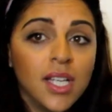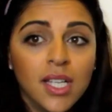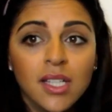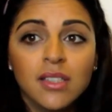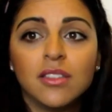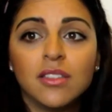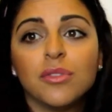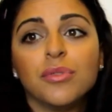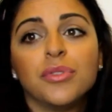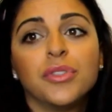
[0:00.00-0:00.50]

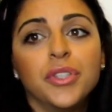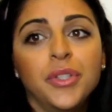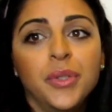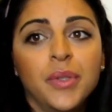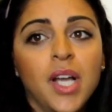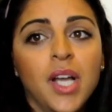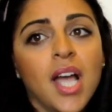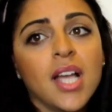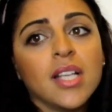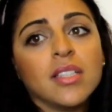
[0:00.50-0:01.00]
easy for you
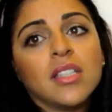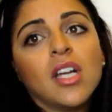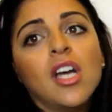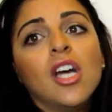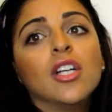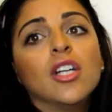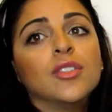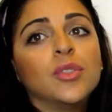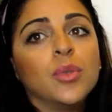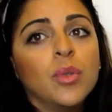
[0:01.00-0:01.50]
guys
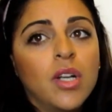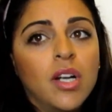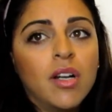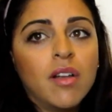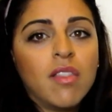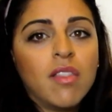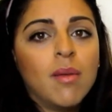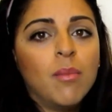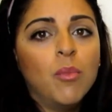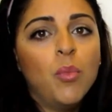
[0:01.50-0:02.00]
to
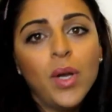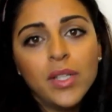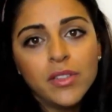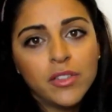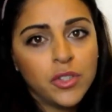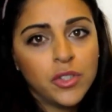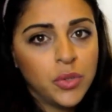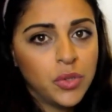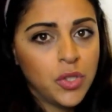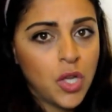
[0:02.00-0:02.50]
learn them.
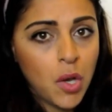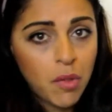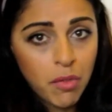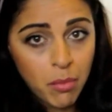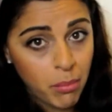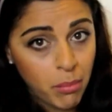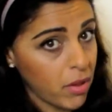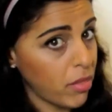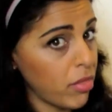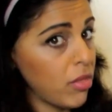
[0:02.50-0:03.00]
Once you know
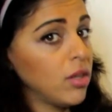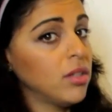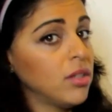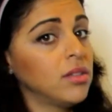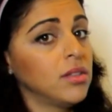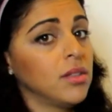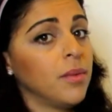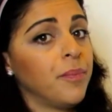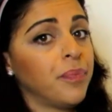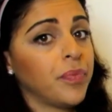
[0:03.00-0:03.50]
the
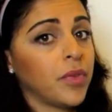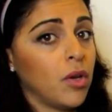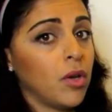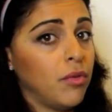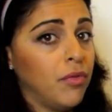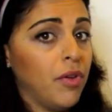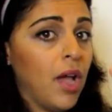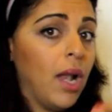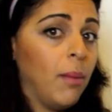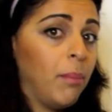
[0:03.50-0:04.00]
method
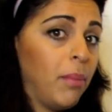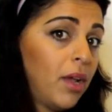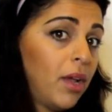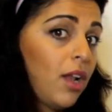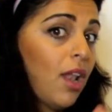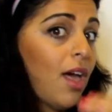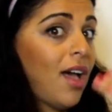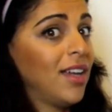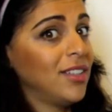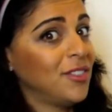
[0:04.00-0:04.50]
of helping
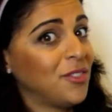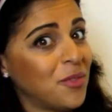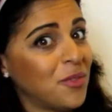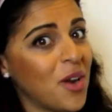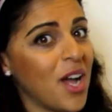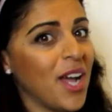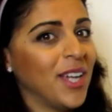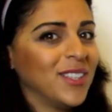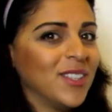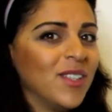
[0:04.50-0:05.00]
lines,
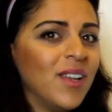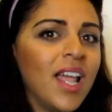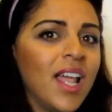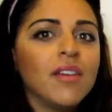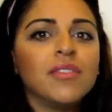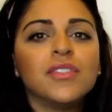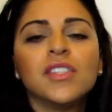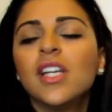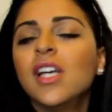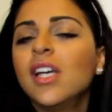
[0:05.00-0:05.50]
right and
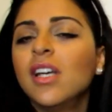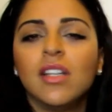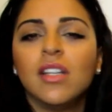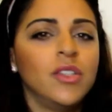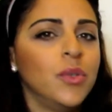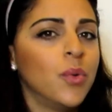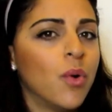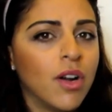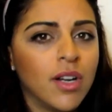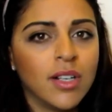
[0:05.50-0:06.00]
left,
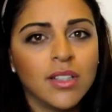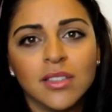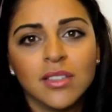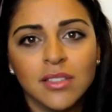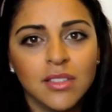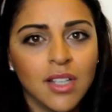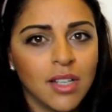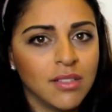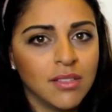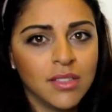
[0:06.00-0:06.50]
you are
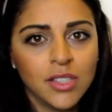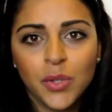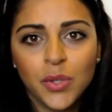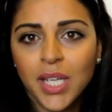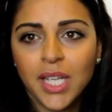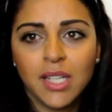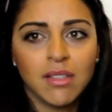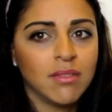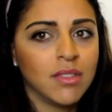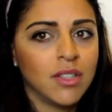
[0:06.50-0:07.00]
done. You
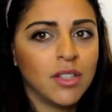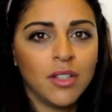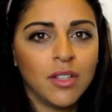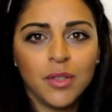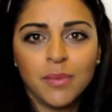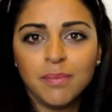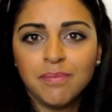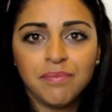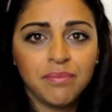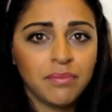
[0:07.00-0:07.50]
can
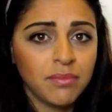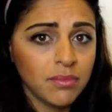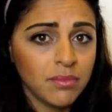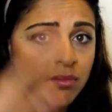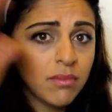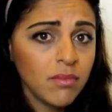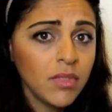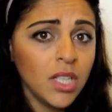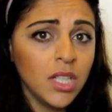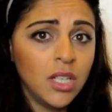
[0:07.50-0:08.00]

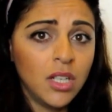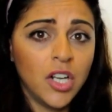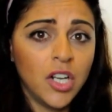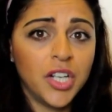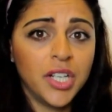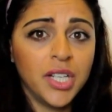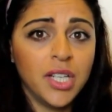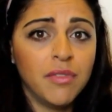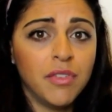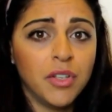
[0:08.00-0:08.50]

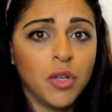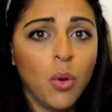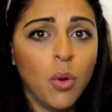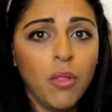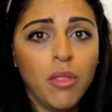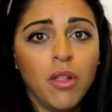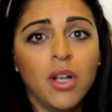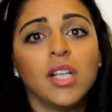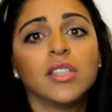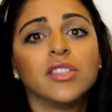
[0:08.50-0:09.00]
learn even
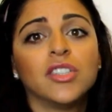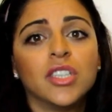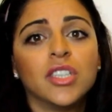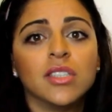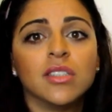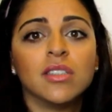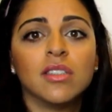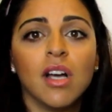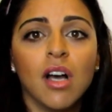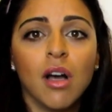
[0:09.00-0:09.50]
all the
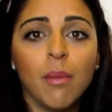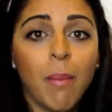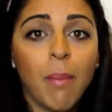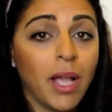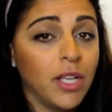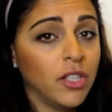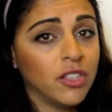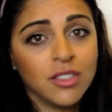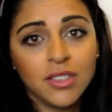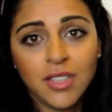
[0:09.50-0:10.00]
letters
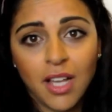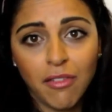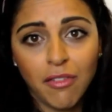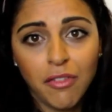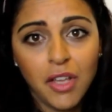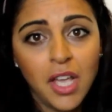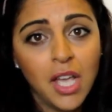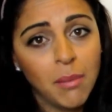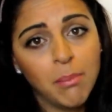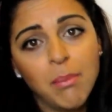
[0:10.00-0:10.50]
by yourself.
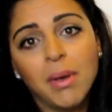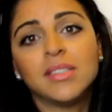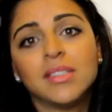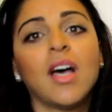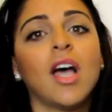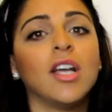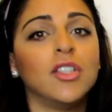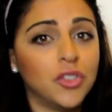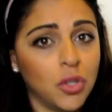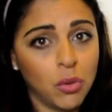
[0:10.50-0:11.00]
But
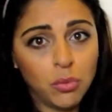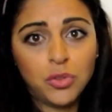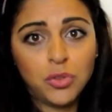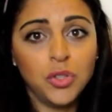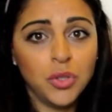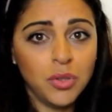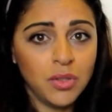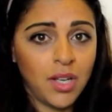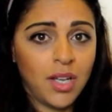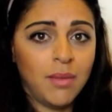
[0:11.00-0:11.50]
I taught
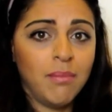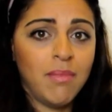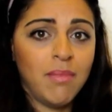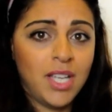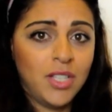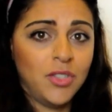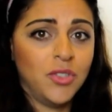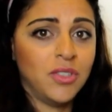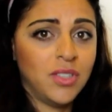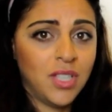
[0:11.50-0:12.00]
you, I
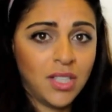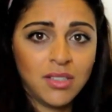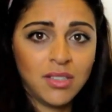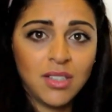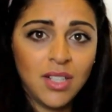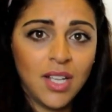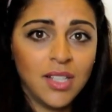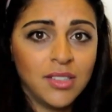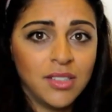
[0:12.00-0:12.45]
made you six